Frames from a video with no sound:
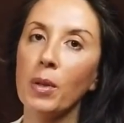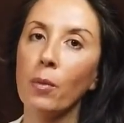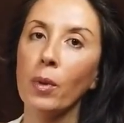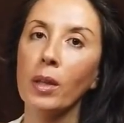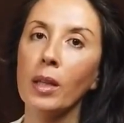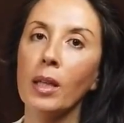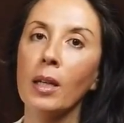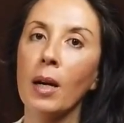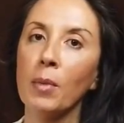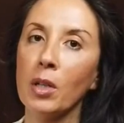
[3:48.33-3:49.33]
but
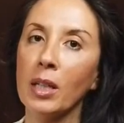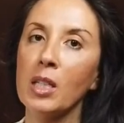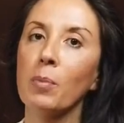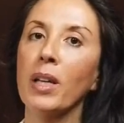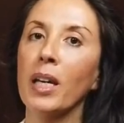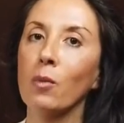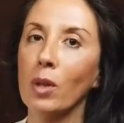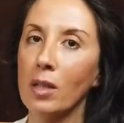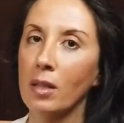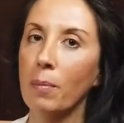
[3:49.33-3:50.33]
really I'm going to explain
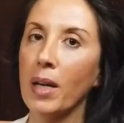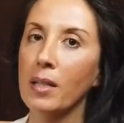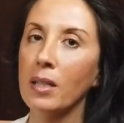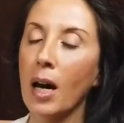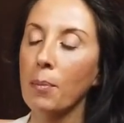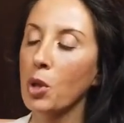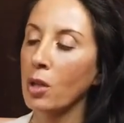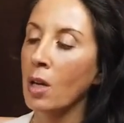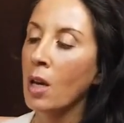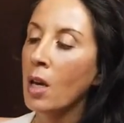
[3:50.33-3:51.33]
what is the best
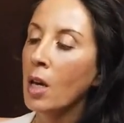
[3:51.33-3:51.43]
option.